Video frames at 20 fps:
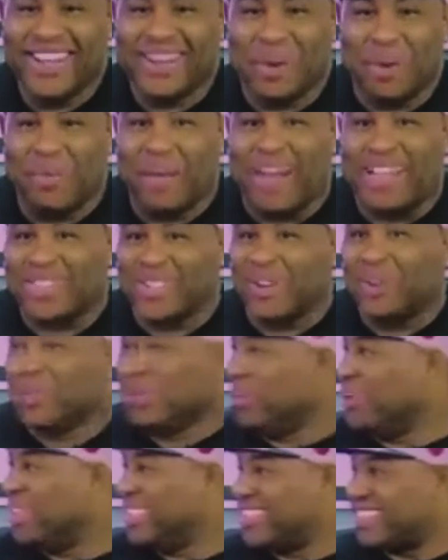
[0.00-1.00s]
Nobody told
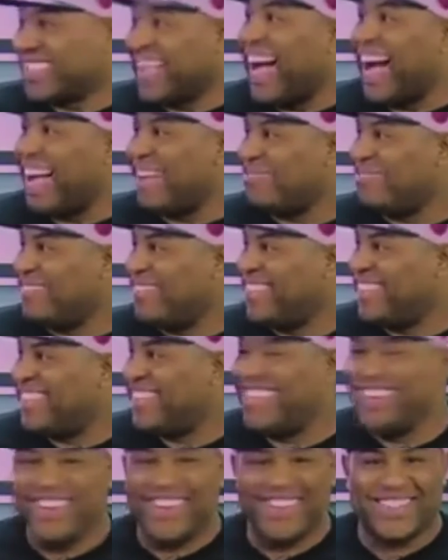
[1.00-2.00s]
you when to stop. You
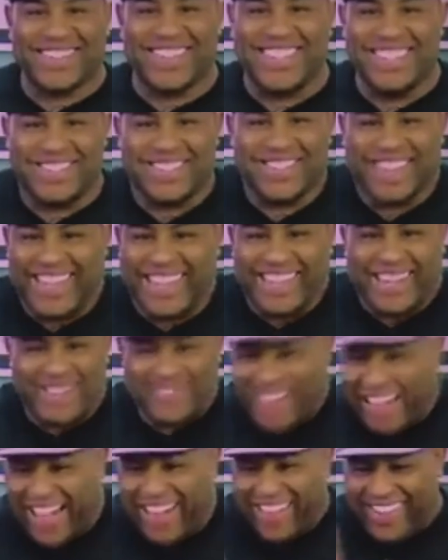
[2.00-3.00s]
know what I'm saying? So they
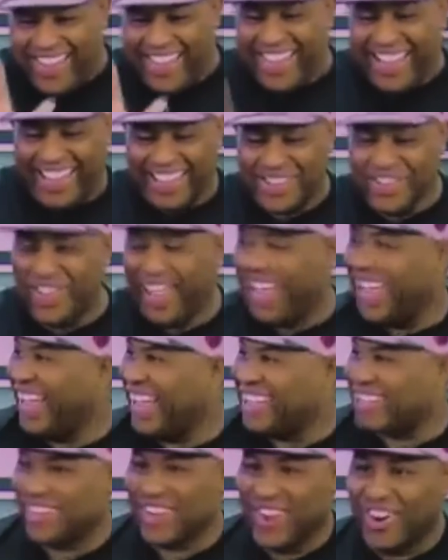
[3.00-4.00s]
come out and you
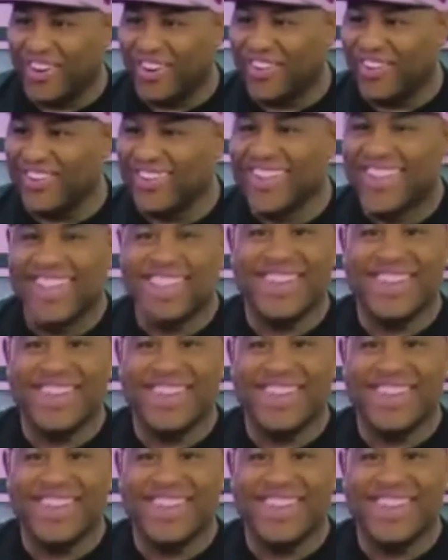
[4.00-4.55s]
hands on.